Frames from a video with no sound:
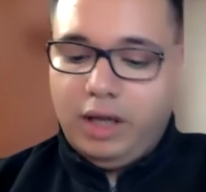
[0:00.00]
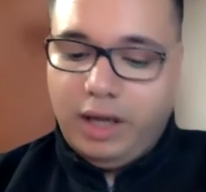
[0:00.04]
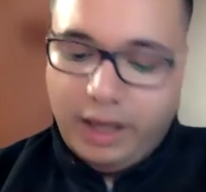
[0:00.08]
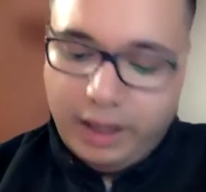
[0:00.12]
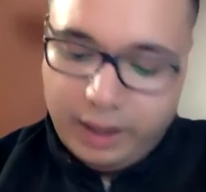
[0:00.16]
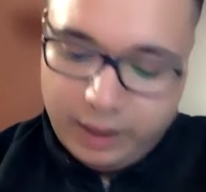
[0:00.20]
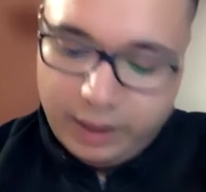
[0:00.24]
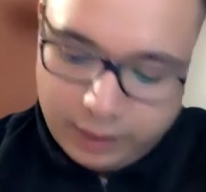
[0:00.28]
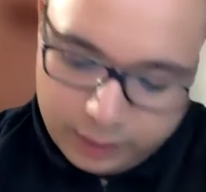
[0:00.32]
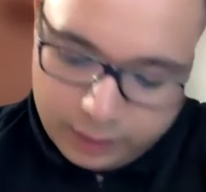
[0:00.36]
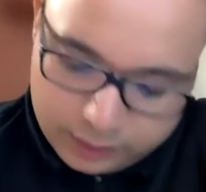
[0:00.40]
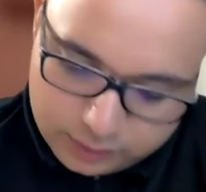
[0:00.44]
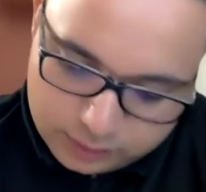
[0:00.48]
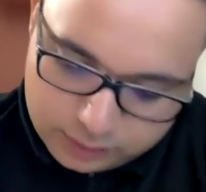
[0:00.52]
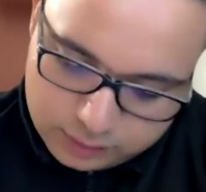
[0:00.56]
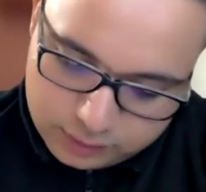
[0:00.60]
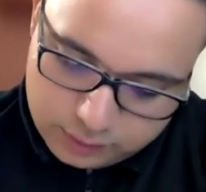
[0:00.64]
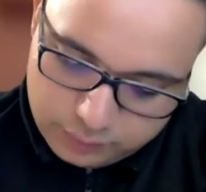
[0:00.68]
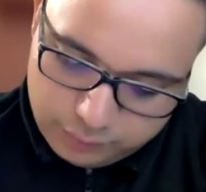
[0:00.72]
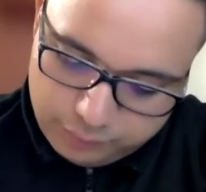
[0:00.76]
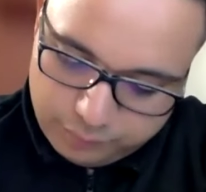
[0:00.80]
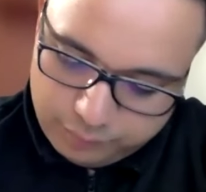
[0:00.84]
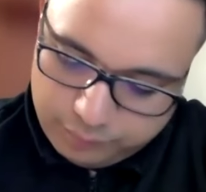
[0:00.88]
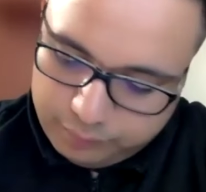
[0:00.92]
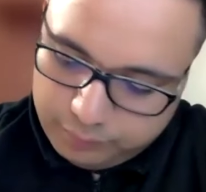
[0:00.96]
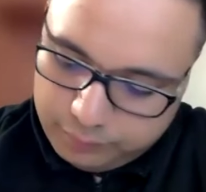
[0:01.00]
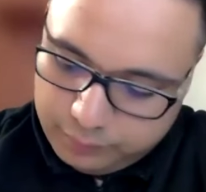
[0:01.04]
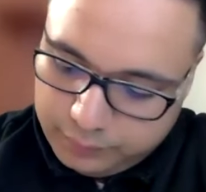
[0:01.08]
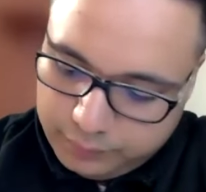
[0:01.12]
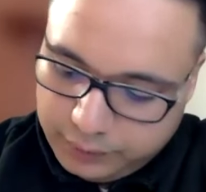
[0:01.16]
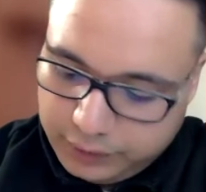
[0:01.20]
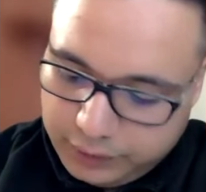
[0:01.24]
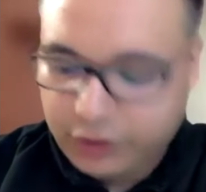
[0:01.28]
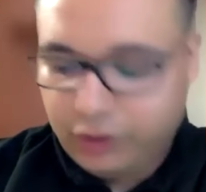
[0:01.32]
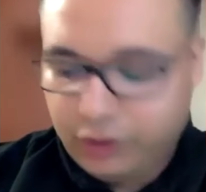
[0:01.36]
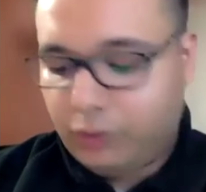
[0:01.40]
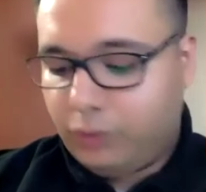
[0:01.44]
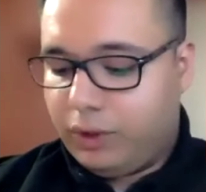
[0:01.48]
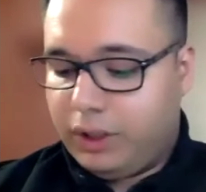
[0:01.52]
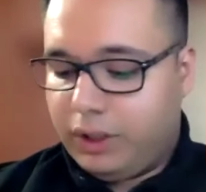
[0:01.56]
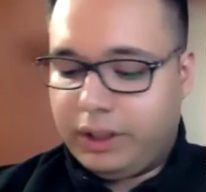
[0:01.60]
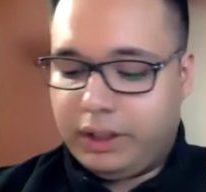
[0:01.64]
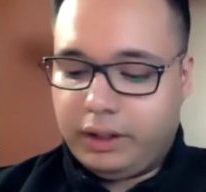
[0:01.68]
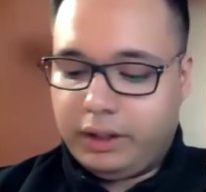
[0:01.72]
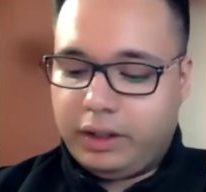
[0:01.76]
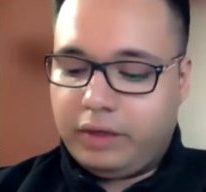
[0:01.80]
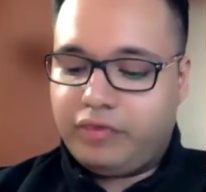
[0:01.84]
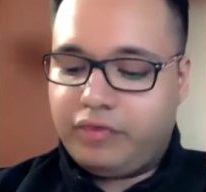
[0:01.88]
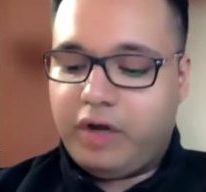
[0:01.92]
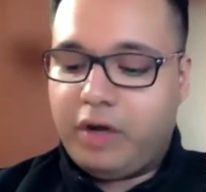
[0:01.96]
And
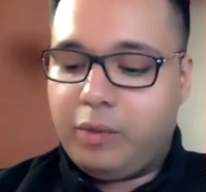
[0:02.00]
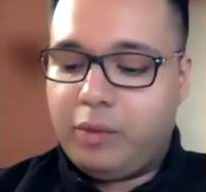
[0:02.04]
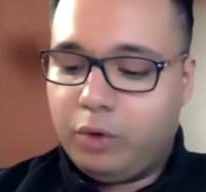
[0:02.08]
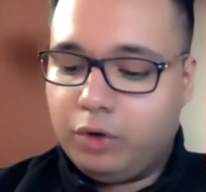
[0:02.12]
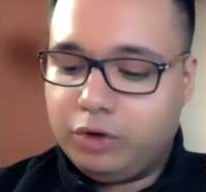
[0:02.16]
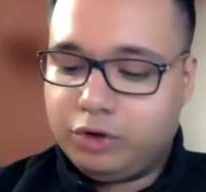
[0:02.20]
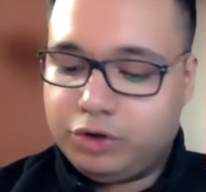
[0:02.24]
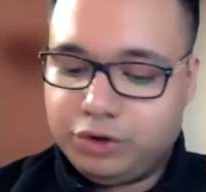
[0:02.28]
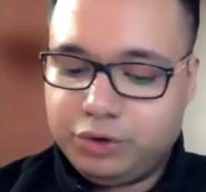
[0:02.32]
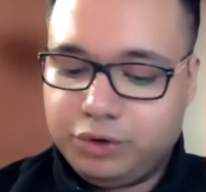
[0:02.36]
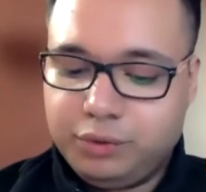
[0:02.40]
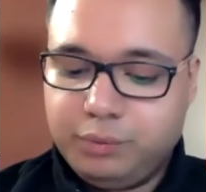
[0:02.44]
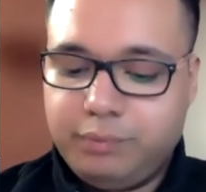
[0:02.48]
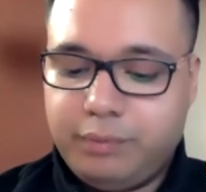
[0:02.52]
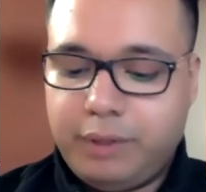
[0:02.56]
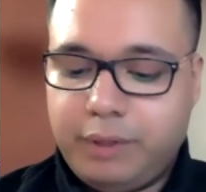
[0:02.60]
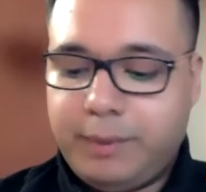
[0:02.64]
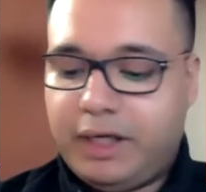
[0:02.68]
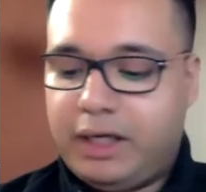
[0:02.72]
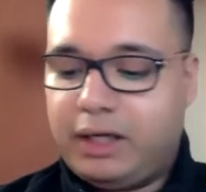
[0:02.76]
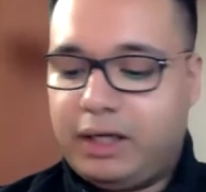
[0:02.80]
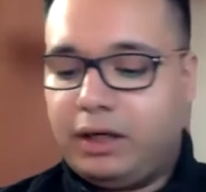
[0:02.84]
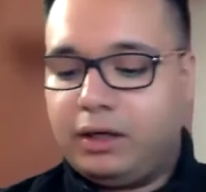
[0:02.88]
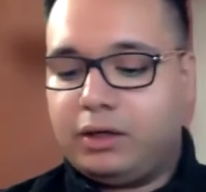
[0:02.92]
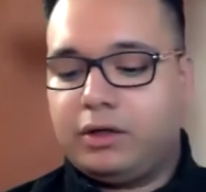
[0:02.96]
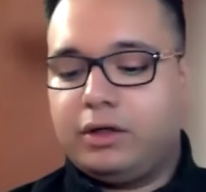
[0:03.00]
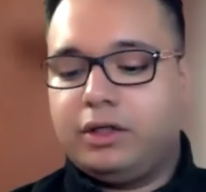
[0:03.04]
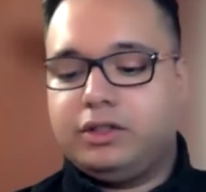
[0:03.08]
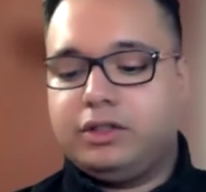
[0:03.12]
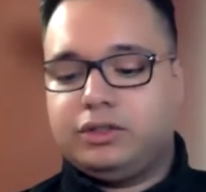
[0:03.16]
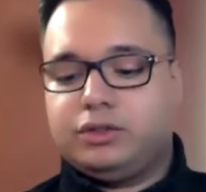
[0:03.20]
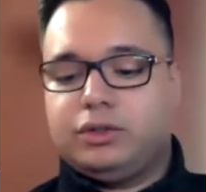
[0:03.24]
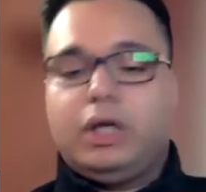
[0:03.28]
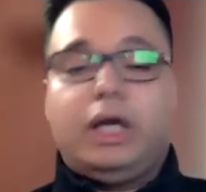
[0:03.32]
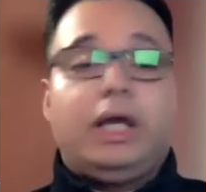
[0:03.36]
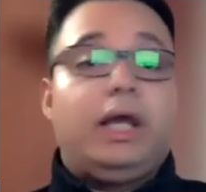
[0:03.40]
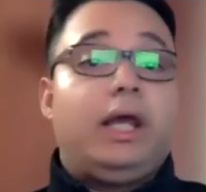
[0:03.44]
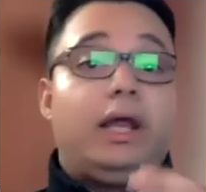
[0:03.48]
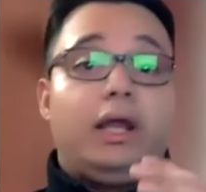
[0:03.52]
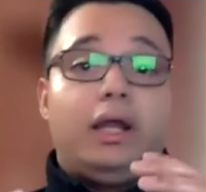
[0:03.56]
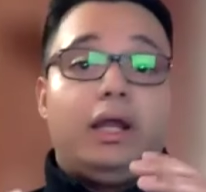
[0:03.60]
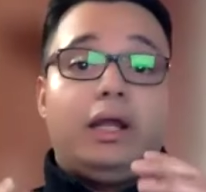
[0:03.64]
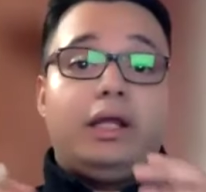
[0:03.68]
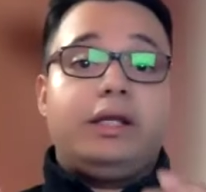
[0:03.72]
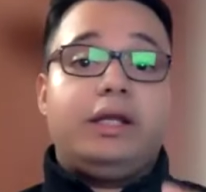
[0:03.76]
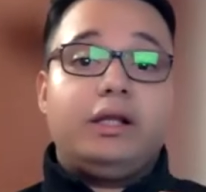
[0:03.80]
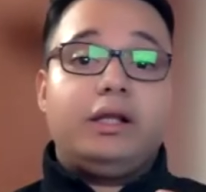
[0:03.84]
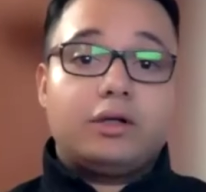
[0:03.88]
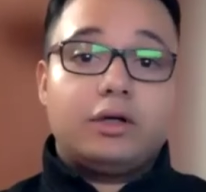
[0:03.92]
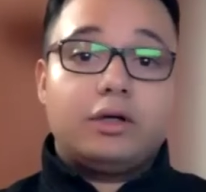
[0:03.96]
if I want to mimic a current, an
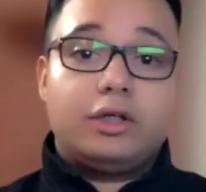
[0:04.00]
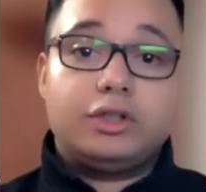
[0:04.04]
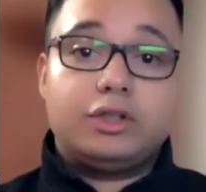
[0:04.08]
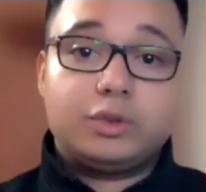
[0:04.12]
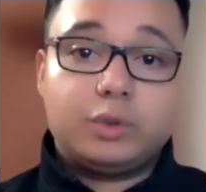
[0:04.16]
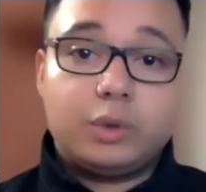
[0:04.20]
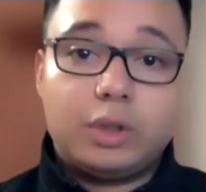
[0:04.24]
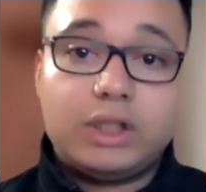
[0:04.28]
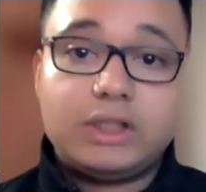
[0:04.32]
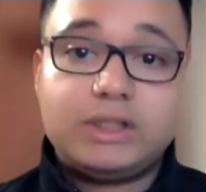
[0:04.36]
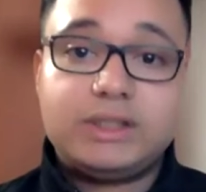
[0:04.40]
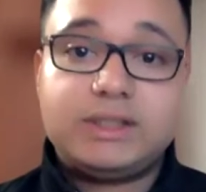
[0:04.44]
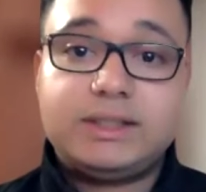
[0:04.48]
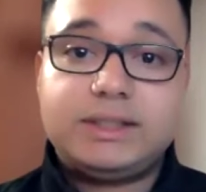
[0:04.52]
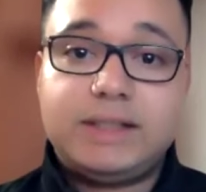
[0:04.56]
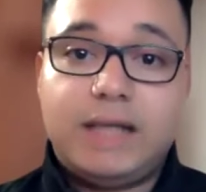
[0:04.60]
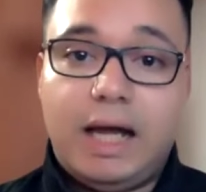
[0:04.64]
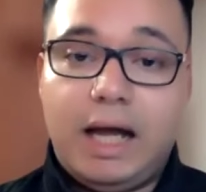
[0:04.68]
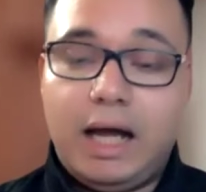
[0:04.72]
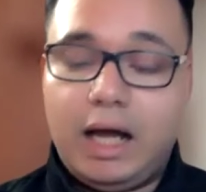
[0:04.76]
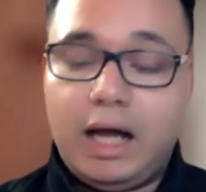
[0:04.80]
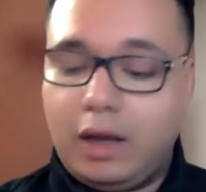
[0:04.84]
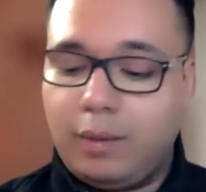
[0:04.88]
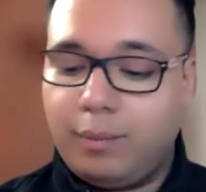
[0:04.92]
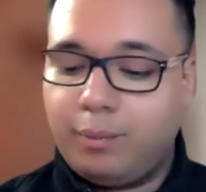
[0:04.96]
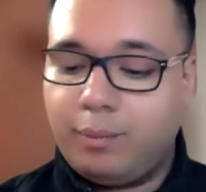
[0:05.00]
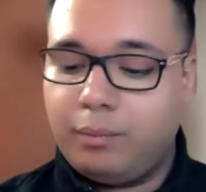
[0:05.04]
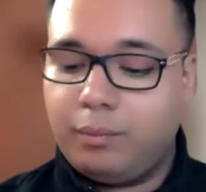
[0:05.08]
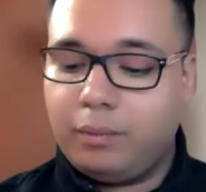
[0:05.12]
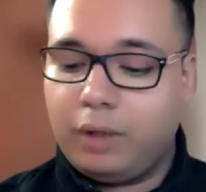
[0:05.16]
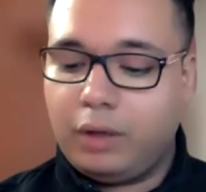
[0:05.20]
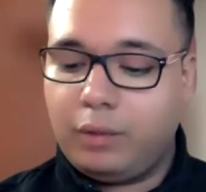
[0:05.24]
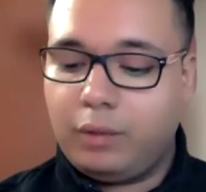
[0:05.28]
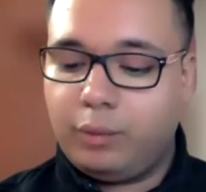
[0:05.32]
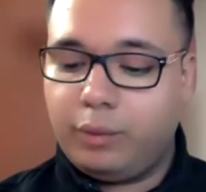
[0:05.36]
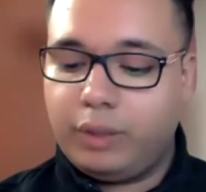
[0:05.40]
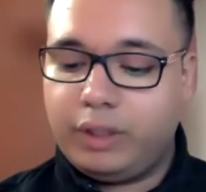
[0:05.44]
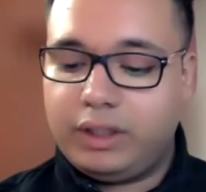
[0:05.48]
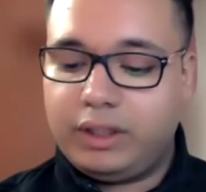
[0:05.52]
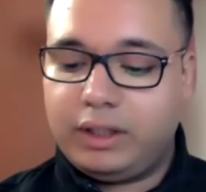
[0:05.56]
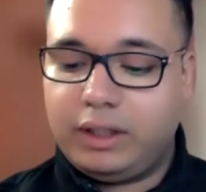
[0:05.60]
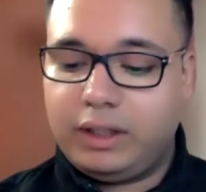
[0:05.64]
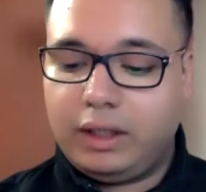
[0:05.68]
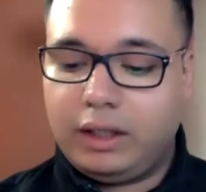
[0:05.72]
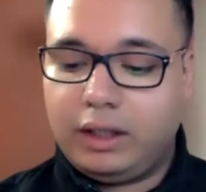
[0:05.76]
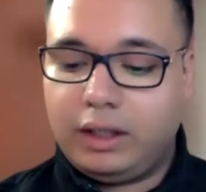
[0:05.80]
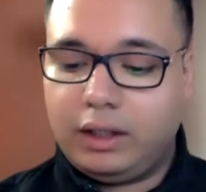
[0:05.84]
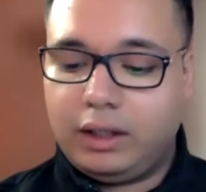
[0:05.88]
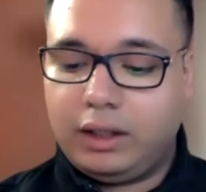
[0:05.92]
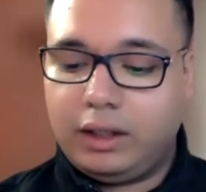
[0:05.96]
ideal current source with
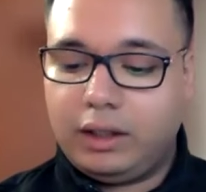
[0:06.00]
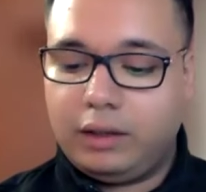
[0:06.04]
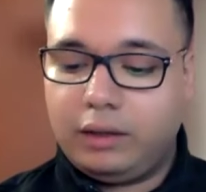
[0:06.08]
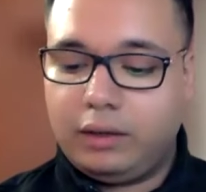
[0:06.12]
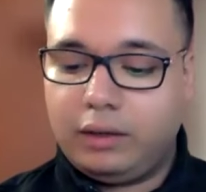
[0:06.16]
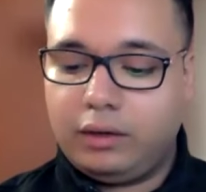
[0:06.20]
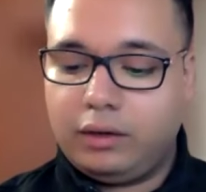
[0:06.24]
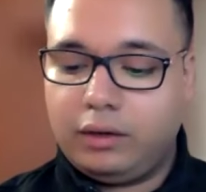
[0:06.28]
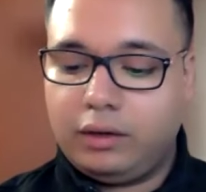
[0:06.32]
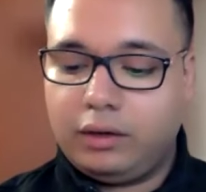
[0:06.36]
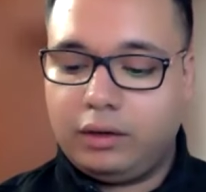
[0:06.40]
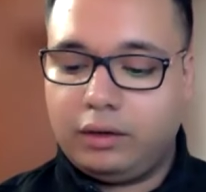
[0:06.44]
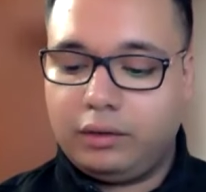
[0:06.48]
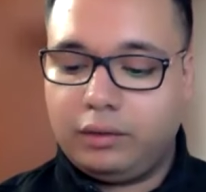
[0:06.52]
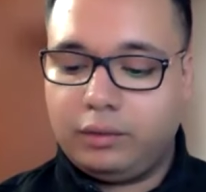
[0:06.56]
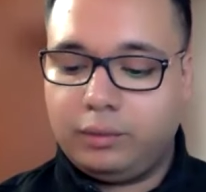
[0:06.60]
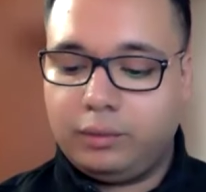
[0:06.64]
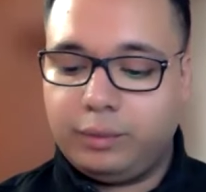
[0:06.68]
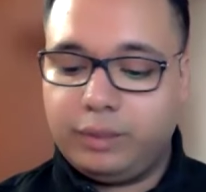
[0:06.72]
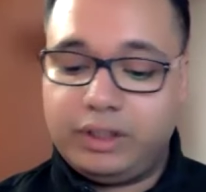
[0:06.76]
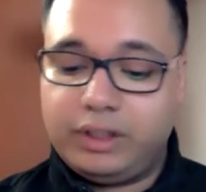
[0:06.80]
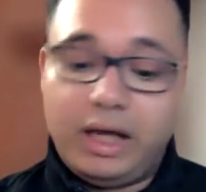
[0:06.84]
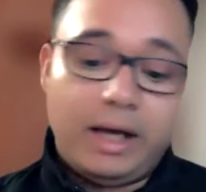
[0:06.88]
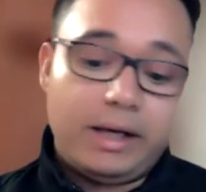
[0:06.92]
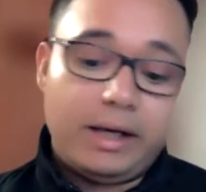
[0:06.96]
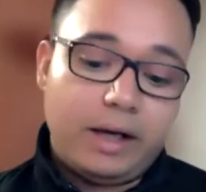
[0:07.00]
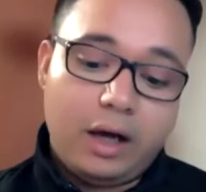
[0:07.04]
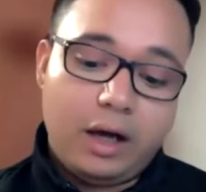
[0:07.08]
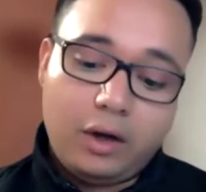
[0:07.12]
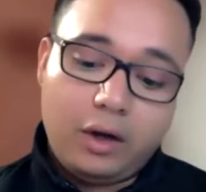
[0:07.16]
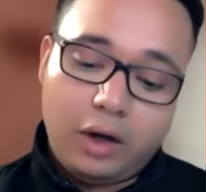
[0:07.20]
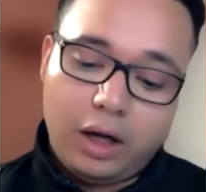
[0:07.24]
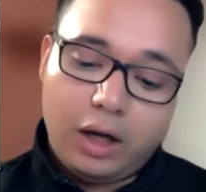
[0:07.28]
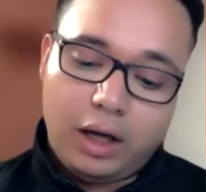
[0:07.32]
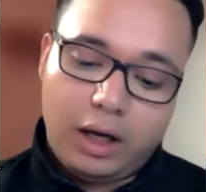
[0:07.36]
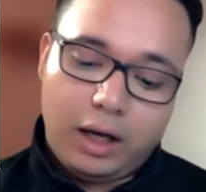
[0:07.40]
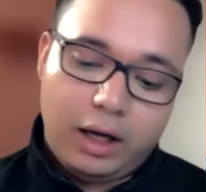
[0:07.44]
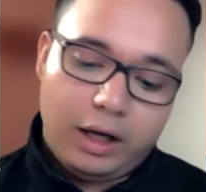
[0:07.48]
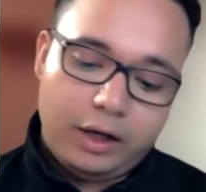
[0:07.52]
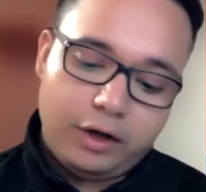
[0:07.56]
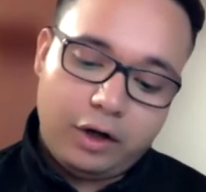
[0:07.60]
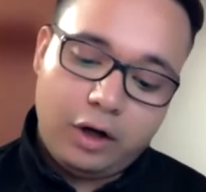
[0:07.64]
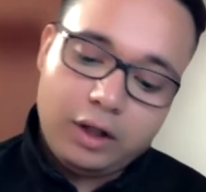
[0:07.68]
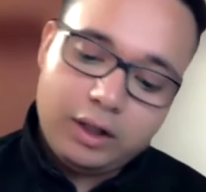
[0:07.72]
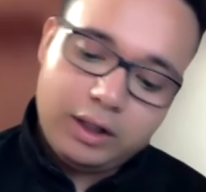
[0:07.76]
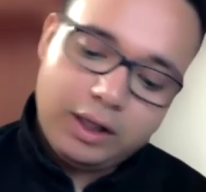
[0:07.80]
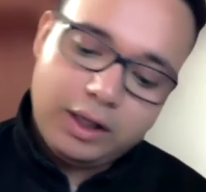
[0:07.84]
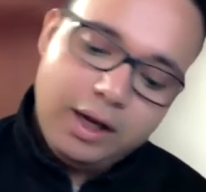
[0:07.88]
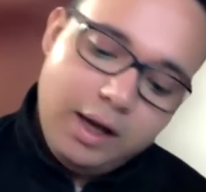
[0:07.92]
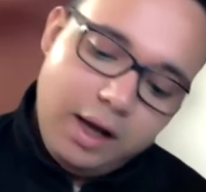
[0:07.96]
I
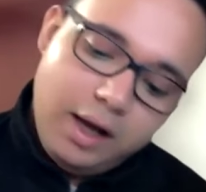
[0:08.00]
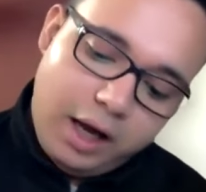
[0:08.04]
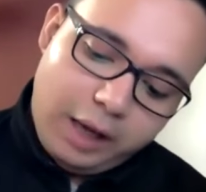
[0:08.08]
naught,